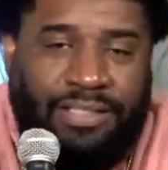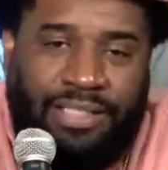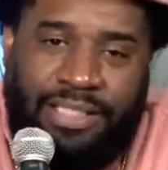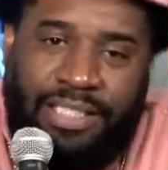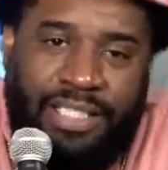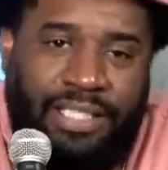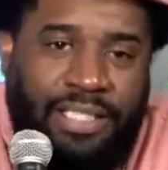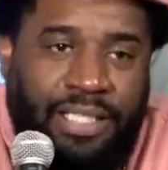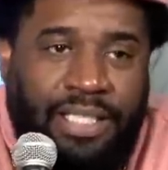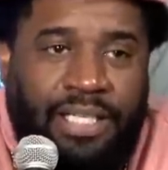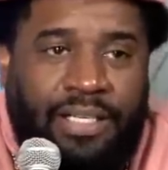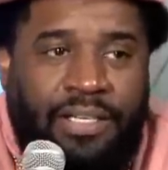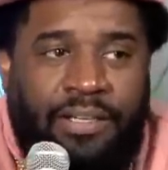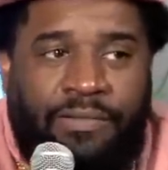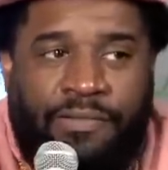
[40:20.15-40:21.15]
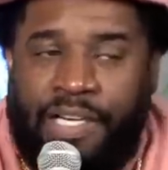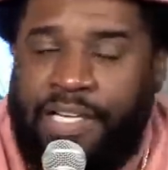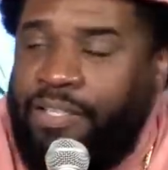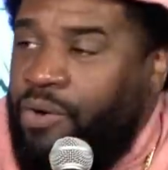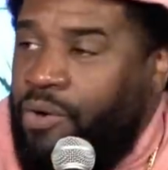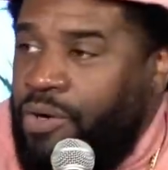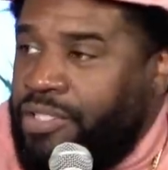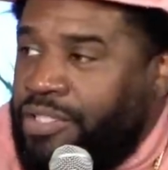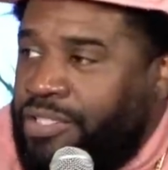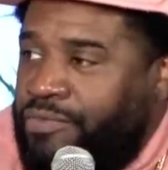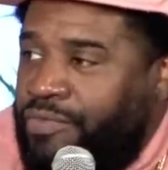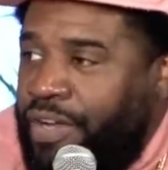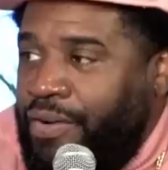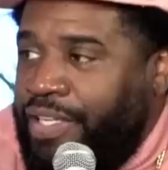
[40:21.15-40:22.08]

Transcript: I, shit. Yeah, can't be mad. Fucking whores is